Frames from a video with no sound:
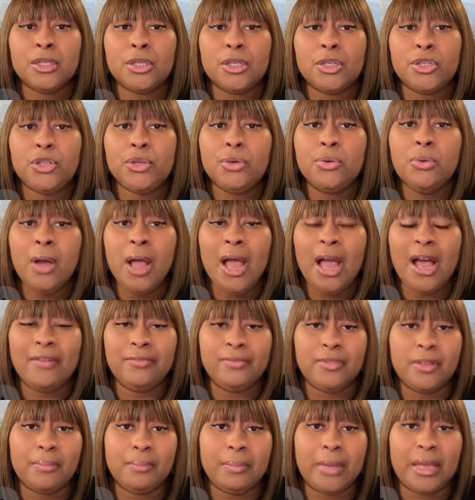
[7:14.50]
You
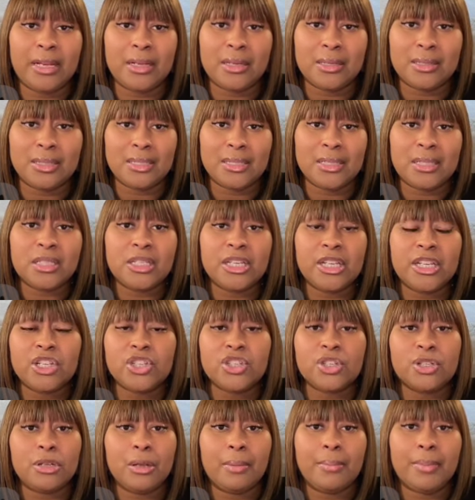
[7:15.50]
have to make a
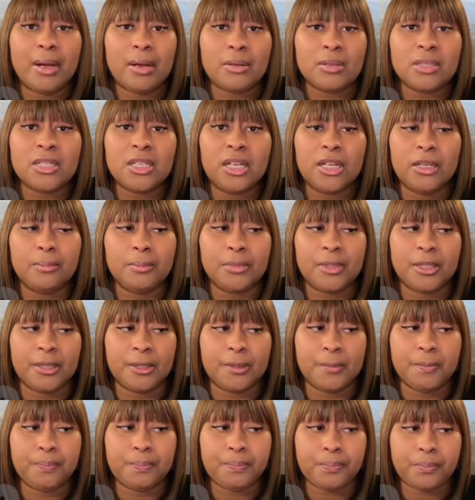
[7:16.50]
decision about
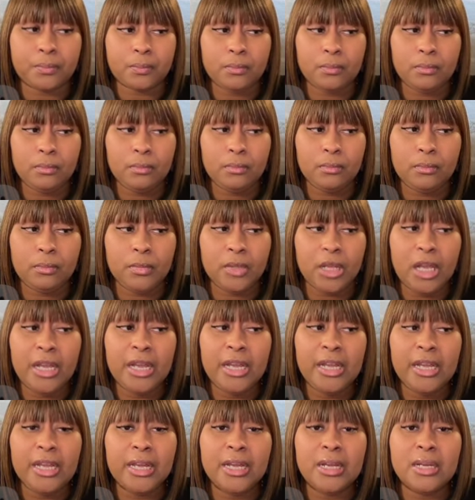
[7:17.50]
something,
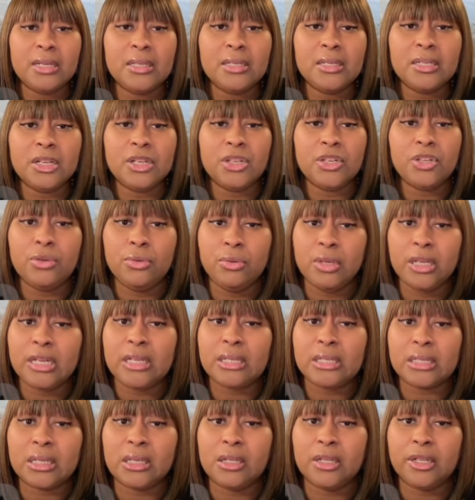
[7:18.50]
and you
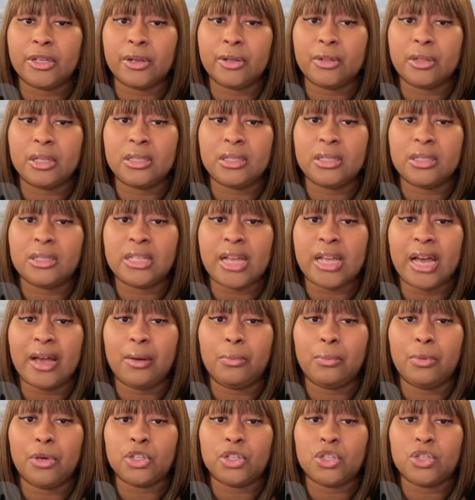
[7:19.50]
need to clearly
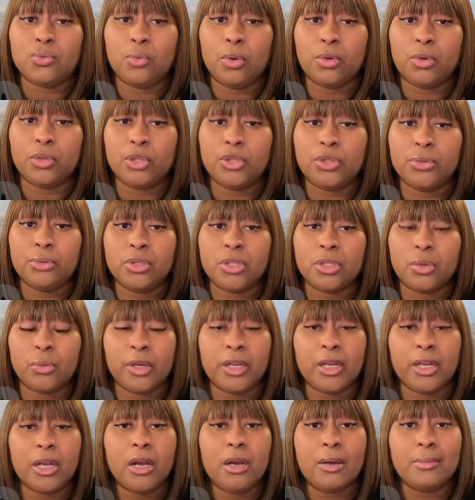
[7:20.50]
decide what you want to do so
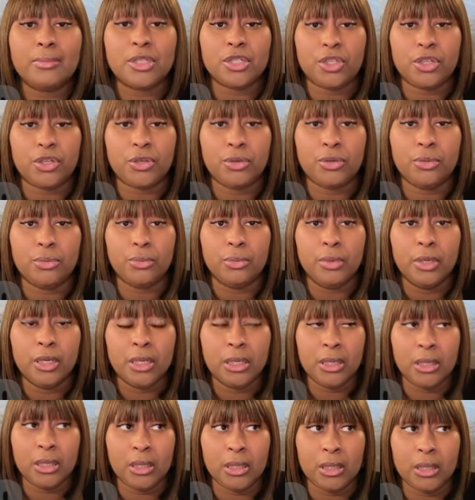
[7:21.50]
it comes to you.
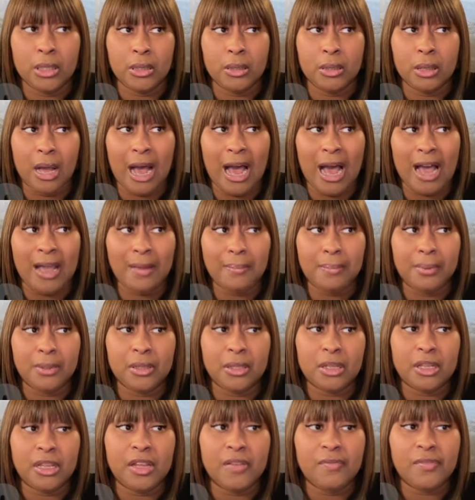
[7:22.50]
I
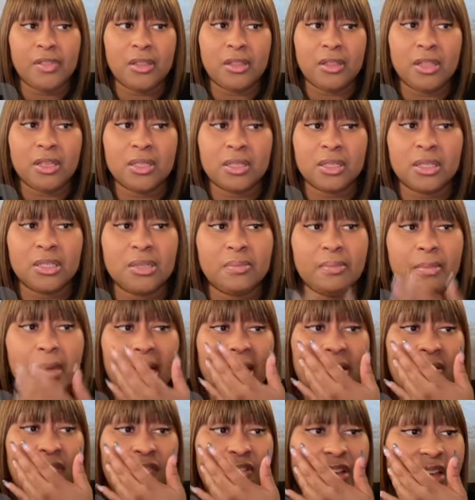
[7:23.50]
believe that this is
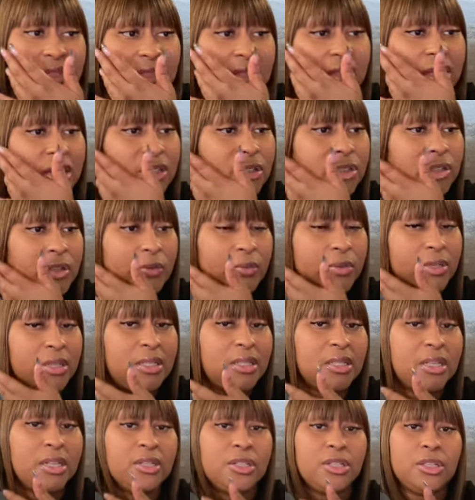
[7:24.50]
manifesting
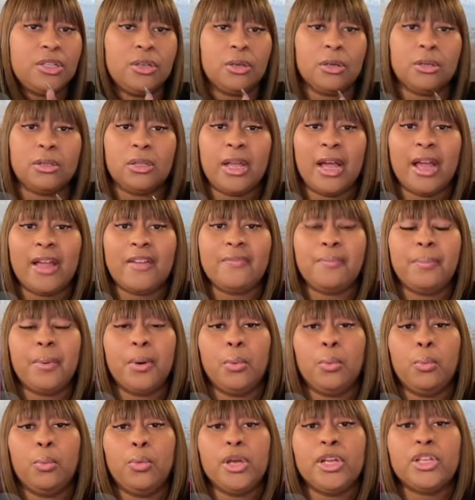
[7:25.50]
newness into your life,
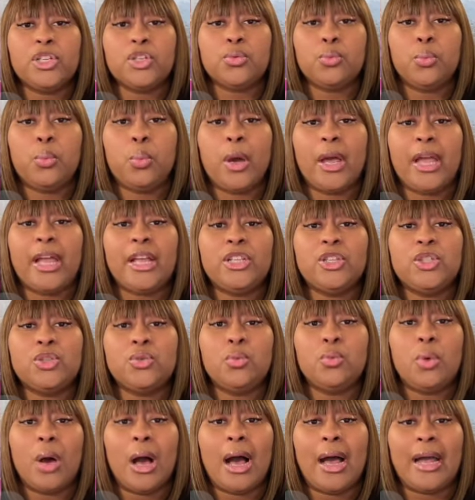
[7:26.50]
but which way
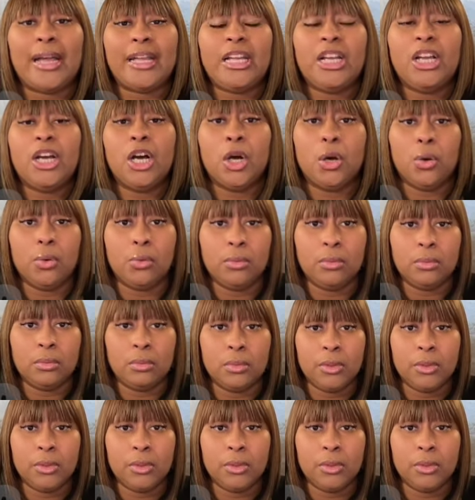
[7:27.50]
do I go?